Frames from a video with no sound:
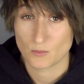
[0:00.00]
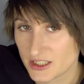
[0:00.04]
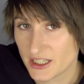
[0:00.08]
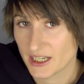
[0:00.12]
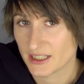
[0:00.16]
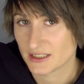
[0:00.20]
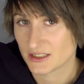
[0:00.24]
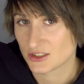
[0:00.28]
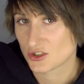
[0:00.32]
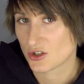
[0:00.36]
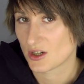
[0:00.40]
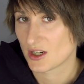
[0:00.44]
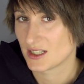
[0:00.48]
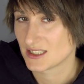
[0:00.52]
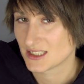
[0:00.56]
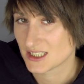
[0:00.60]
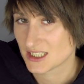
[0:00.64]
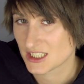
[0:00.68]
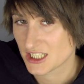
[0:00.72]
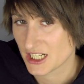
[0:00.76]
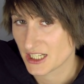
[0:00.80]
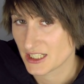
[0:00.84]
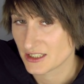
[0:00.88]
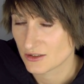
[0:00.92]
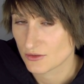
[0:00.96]
Yet
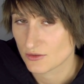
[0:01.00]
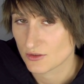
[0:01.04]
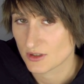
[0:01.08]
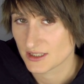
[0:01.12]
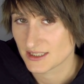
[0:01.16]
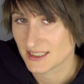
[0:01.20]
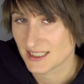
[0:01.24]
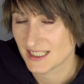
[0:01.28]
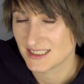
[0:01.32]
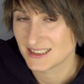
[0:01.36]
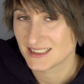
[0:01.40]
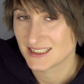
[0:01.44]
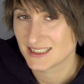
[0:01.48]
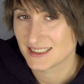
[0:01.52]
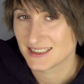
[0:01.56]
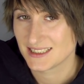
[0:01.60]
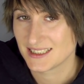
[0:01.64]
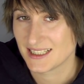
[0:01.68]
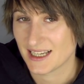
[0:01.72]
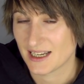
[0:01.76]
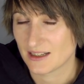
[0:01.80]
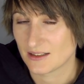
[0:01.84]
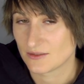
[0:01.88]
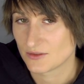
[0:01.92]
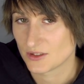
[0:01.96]
transgender
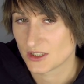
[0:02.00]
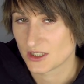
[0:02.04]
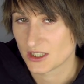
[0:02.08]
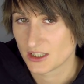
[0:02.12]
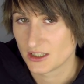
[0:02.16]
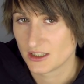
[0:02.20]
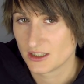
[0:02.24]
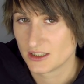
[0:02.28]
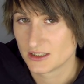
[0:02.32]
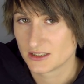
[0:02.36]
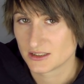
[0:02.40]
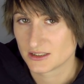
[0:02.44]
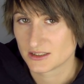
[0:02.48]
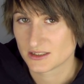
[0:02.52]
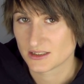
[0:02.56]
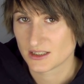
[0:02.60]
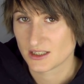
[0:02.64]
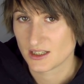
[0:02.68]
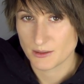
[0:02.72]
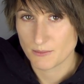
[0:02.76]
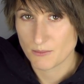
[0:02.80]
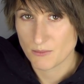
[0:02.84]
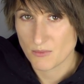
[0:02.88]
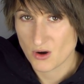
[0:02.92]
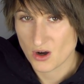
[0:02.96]
identity advocates
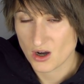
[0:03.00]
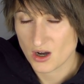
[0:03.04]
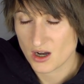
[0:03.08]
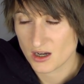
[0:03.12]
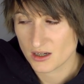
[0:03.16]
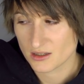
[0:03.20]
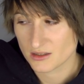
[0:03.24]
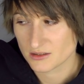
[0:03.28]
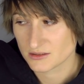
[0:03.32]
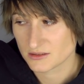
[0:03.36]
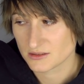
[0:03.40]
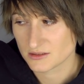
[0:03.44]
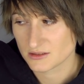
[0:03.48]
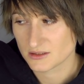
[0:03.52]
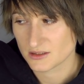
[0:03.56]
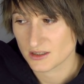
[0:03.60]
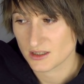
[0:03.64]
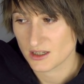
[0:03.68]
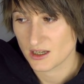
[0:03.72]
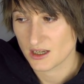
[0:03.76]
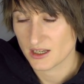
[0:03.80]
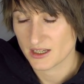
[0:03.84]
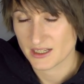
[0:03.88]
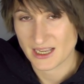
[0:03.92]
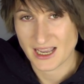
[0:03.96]
demand
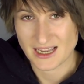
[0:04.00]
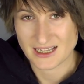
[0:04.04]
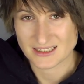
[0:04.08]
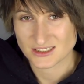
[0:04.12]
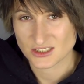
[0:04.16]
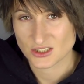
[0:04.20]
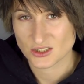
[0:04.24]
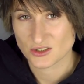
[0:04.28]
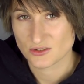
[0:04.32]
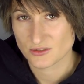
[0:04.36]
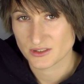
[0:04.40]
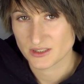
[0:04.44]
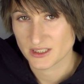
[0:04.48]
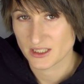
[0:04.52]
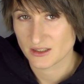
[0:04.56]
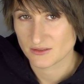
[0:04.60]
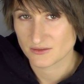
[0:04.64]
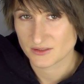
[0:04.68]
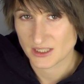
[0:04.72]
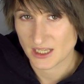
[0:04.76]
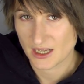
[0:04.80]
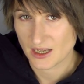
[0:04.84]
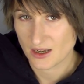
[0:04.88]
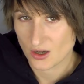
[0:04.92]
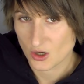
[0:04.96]
a category
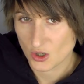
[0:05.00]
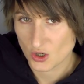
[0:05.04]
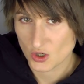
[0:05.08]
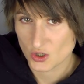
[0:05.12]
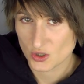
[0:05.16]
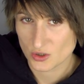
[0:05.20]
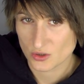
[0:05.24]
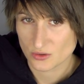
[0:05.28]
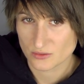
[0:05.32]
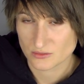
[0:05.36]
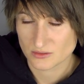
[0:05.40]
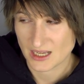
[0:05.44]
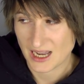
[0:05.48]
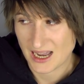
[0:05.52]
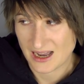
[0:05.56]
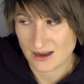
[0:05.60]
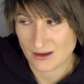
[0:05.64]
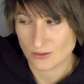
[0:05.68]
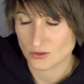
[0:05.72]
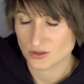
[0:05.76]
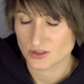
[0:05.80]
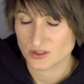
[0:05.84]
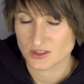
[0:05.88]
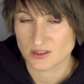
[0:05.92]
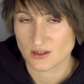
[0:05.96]
of their own
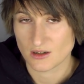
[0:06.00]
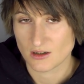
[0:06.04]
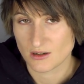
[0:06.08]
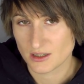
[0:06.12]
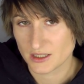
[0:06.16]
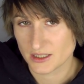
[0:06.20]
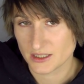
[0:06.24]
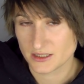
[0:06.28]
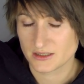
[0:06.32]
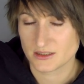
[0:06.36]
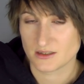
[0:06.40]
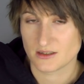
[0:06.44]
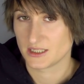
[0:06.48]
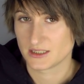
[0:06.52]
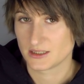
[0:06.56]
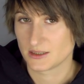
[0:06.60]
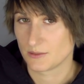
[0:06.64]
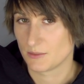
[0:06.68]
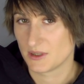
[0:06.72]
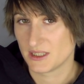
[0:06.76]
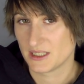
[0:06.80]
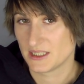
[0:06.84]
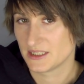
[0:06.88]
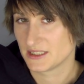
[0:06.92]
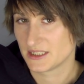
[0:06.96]
outside
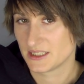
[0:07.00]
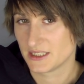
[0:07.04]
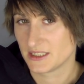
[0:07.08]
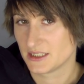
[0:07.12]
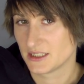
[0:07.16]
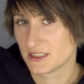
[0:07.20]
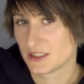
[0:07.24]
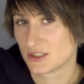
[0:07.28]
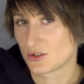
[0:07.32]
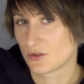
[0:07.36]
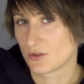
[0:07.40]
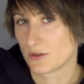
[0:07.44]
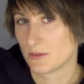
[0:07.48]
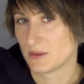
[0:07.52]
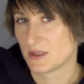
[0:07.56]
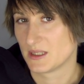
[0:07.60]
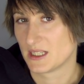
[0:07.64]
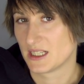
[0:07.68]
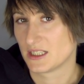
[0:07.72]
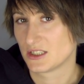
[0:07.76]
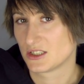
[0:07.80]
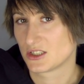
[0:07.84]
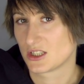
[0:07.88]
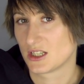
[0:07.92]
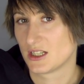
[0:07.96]
disability
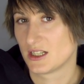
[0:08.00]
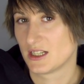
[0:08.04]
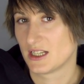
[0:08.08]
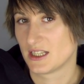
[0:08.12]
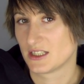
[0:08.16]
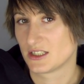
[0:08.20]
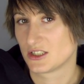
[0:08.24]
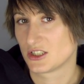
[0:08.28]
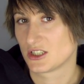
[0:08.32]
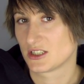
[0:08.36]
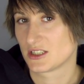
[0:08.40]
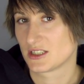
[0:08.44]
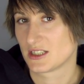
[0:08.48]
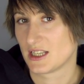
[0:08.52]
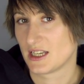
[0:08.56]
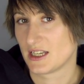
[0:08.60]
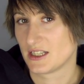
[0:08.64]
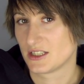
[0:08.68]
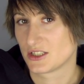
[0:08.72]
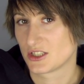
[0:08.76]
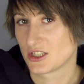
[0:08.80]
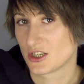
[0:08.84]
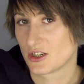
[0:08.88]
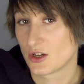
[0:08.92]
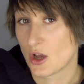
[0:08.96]
discrimination
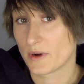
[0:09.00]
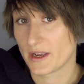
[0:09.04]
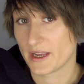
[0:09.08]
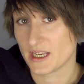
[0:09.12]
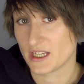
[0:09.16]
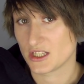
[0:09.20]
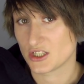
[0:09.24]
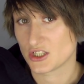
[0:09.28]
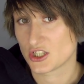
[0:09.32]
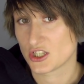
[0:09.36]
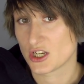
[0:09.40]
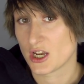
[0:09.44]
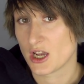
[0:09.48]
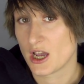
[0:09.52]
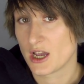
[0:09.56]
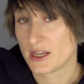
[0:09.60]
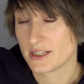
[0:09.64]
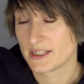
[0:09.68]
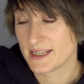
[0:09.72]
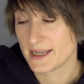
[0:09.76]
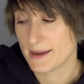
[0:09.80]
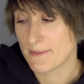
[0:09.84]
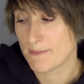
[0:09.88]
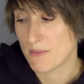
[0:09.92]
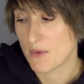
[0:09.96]
legislation, which
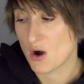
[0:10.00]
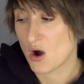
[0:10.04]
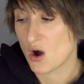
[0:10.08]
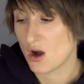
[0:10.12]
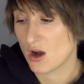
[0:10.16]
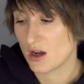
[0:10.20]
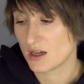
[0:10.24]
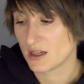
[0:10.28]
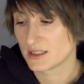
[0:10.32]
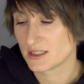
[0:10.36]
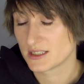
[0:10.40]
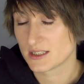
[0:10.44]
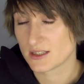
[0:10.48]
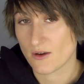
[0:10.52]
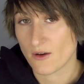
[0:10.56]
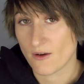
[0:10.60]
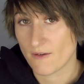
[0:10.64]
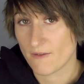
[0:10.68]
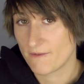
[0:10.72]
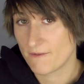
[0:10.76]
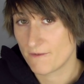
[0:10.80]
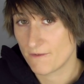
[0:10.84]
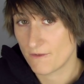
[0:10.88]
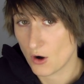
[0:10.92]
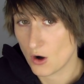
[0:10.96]
demands
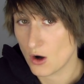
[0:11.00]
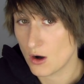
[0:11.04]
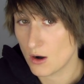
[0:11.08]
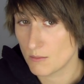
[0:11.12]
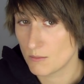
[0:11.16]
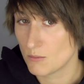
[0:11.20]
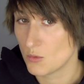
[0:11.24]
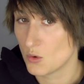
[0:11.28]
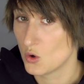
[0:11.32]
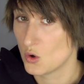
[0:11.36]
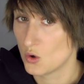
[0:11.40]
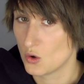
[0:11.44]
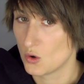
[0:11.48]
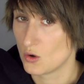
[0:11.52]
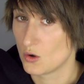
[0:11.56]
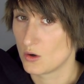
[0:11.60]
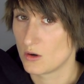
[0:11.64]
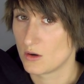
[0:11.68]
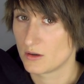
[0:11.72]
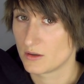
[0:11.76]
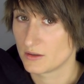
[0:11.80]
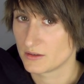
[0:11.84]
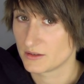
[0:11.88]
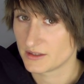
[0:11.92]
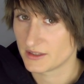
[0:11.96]
far more
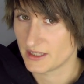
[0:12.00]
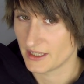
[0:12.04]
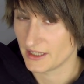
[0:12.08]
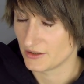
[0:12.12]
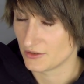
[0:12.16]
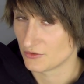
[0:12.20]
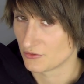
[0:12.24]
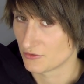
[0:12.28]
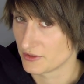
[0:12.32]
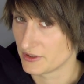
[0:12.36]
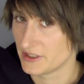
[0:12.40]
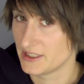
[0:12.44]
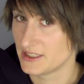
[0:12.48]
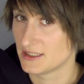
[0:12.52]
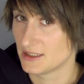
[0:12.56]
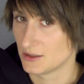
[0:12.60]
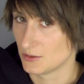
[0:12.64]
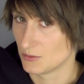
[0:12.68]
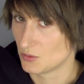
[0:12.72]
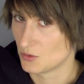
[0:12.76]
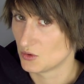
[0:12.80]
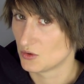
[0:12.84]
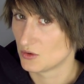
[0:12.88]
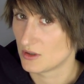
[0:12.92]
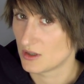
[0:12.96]
than
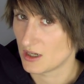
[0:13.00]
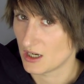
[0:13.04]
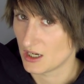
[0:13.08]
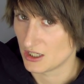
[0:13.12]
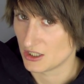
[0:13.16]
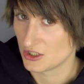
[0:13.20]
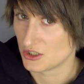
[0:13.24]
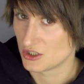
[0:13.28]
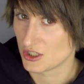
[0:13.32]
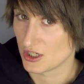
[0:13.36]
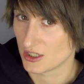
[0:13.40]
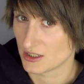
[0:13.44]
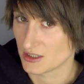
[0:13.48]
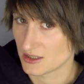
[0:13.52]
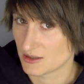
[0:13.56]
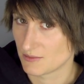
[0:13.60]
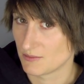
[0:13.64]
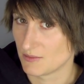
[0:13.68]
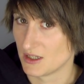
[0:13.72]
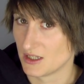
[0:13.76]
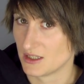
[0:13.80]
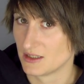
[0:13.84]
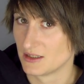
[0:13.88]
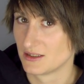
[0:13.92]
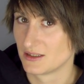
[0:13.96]
reasonable
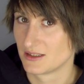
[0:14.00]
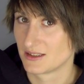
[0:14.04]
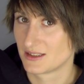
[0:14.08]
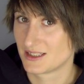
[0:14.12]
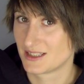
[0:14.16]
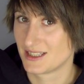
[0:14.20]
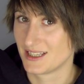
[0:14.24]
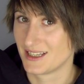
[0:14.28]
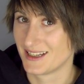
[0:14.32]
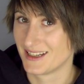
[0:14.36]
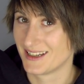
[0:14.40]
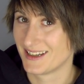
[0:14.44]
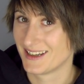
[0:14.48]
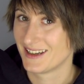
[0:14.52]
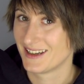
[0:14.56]
adjustments.